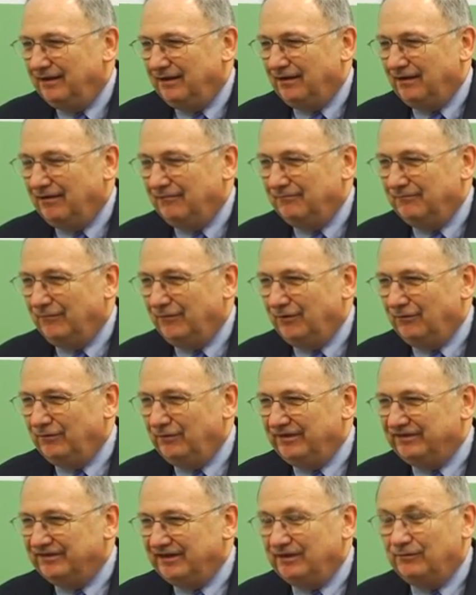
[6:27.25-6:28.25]
Um,
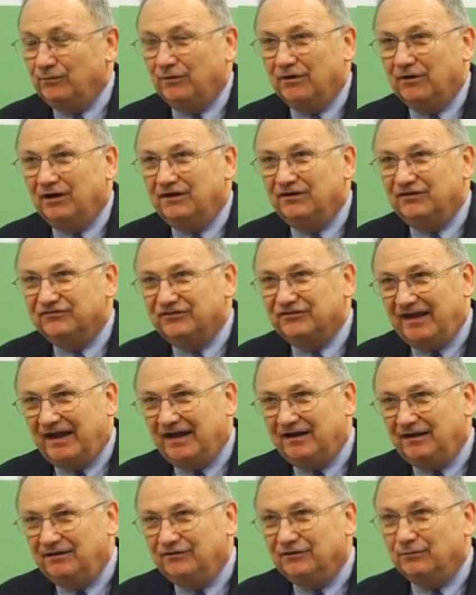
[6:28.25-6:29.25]
we think we're
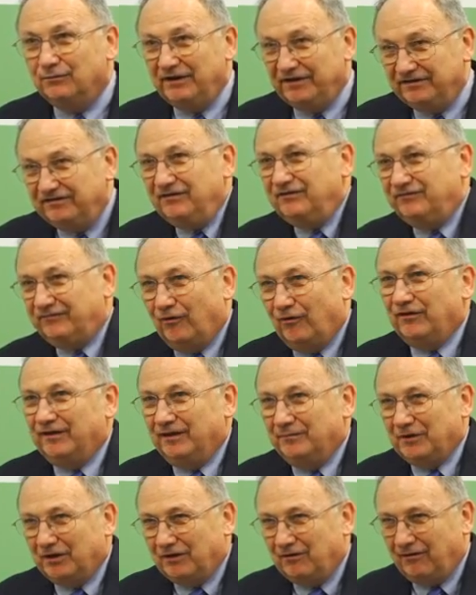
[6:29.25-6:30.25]
understanding the reasons for
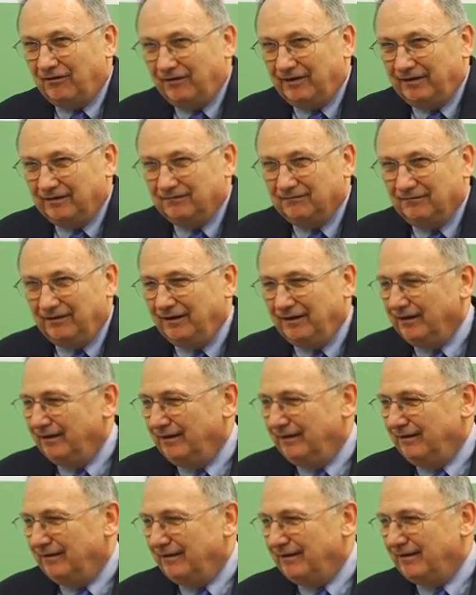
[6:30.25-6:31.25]
them occurring.
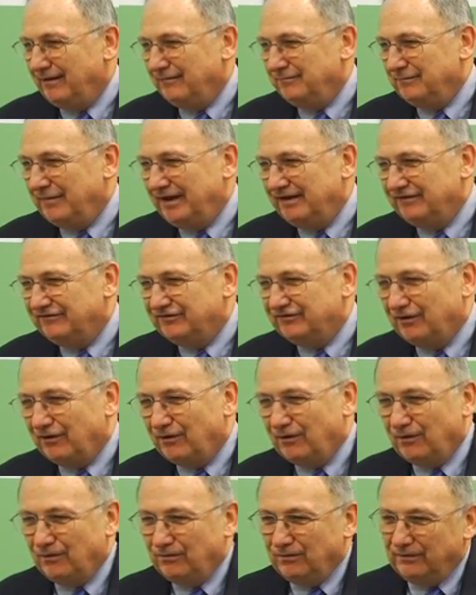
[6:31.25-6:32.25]
Um, and
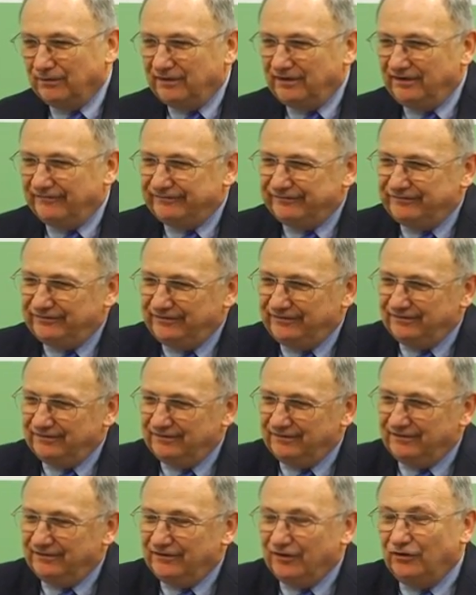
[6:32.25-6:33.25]
so, if
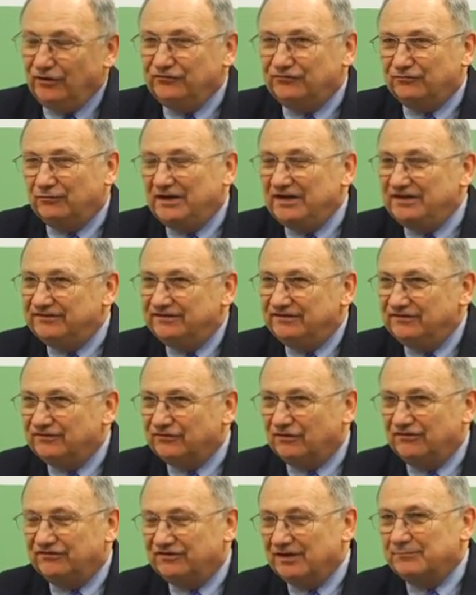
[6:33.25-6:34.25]
those reasons
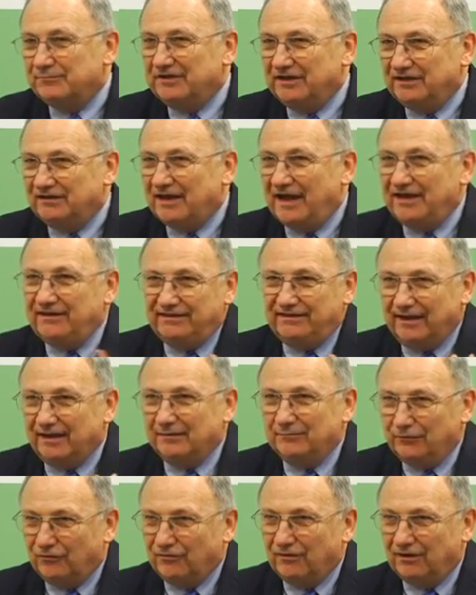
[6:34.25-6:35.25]
or something like
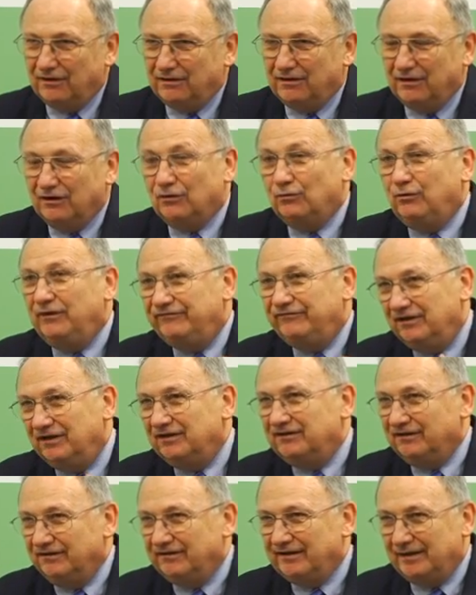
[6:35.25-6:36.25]
them or
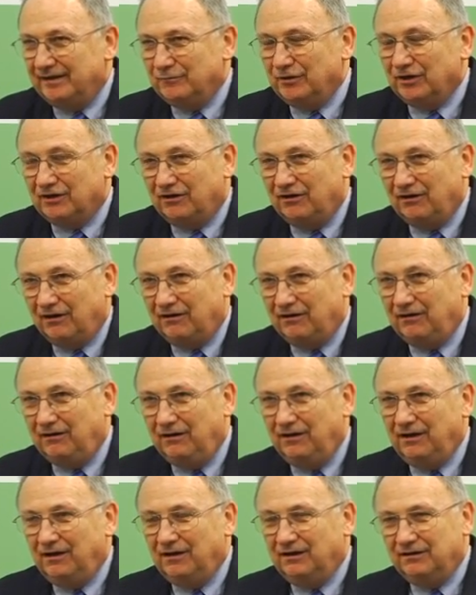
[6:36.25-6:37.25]
equivalent to them occur,
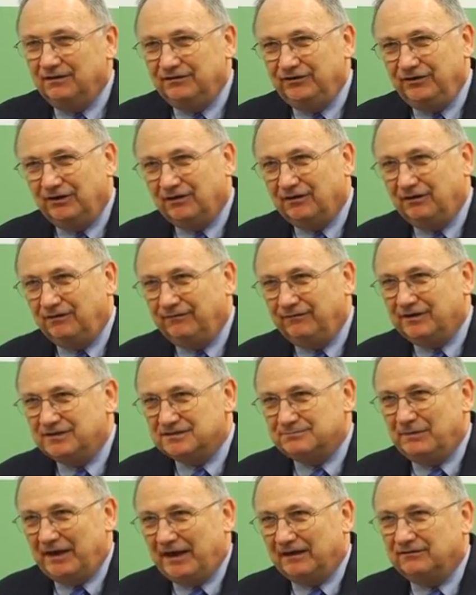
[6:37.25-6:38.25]
you're going to
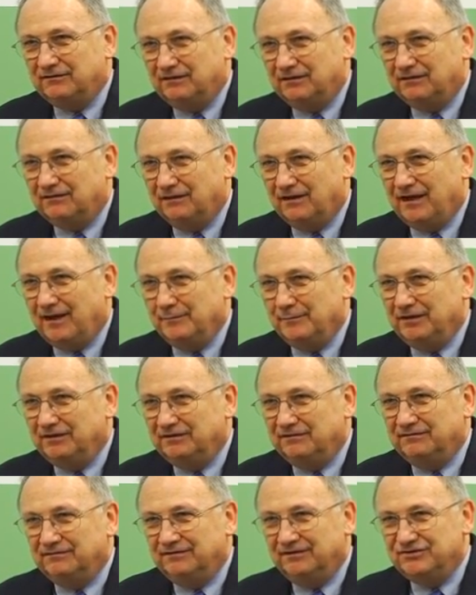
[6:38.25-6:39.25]
expect the climate
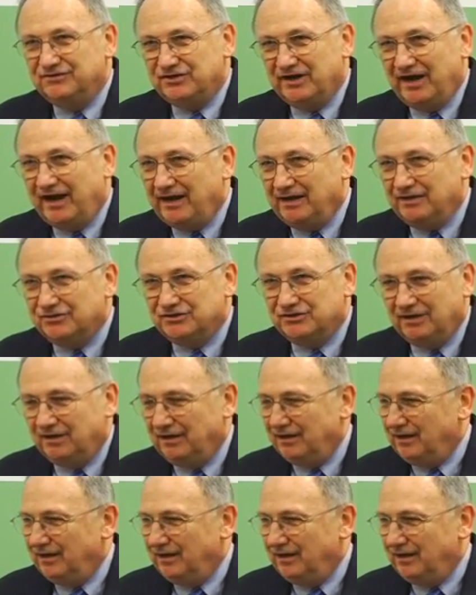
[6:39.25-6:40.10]
to change.